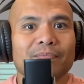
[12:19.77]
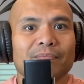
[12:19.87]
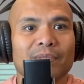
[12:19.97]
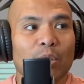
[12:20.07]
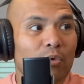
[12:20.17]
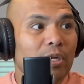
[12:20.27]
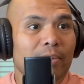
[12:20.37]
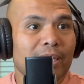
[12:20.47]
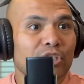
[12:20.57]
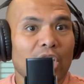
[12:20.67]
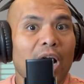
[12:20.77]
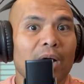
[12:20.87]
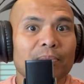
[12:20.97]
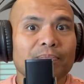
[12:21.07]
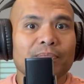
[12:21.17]
It would have been a
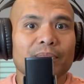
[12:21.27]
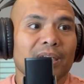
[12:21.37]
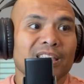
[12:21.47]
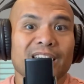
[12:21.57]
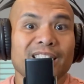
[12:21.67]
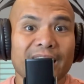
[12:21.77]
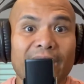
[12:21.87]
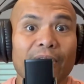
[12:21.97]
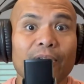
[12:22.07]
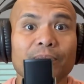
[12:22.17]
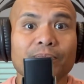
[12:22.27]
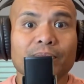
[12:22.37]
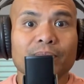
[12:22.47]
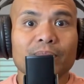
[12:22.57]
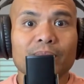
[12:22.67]
job because it's there
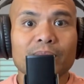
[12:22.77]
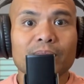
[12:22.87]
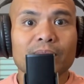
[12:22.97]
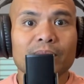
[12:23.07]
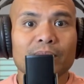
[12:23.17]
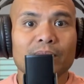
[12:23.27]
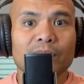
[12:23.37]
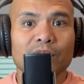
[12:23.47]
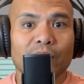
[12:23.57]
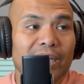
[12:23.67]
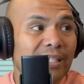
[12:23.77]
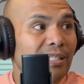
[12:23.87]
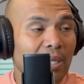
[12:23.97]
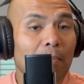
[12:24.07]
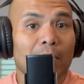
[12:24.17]
right? It's
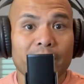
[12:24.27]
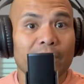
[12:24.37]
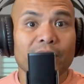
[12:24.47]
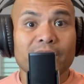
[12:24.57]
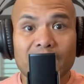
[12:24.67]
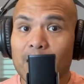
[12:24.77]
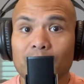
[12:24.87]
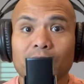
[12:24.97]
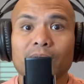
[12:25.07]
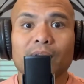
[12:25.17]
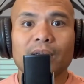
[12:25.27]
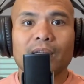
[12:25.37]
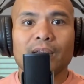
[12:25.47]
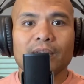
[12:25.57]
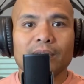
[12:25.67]
some money on the table,
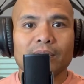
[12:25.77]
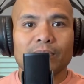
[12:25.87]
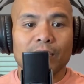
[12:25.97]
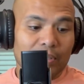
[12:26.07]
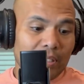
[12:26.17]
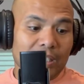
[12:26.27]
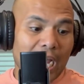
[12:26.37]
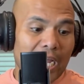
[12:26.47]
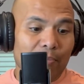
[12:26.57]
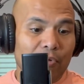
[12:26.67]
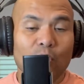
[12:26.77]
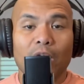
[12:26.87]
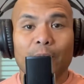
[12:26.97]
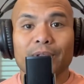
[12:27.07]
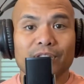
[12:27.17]
but the time
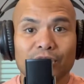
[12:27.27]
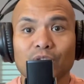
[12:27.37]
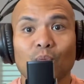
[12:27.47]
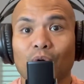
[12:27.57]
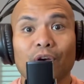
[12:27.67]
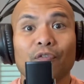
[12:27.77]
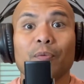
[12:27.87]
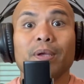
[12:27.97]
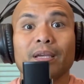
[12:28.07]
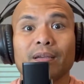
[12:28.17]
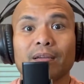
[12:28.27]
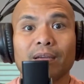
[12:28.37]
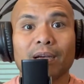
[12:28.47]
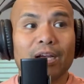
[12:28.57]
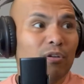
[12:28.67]
requirements doesn't work for me.
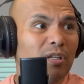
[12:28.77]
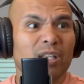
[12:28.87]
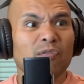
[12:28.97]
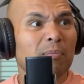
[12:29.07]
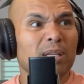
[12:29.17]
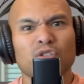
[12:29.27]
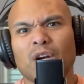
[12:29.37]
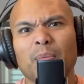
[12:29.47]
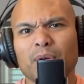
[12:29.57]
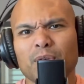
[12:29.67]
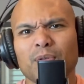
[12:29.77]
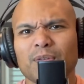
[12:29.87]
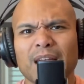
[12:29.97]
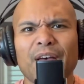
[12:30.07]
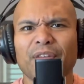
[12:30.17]
I go to a different place. Tropical
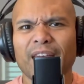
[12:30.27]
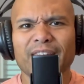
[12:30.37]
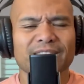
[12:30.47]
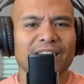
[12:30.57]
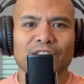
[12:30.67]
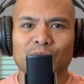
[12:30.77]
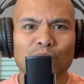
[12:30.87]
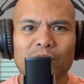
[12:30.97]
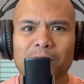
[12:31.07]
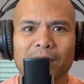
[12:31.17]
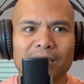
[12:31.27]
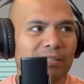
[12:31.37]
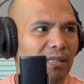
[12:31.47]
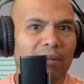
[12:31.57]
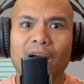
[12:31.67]
Cafe is like a smoothie place.
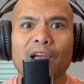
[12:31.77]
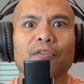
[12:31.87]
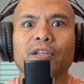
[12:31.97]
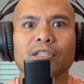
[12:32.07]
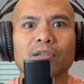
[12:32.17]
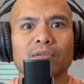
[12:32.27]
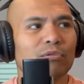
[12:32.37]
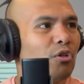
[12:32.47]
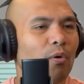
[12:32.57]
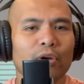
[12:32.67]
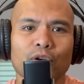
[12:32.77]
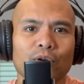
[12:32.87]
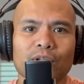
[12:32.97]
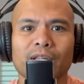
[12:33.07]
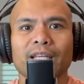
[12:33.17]
They're hiring too. QR
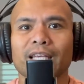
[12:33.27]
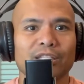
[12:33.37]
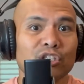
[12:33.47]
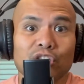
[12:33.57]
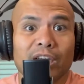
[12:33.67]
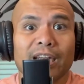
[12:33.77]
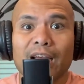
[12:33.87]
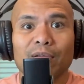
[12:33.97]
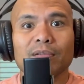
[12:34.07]
code, click it, just check it out.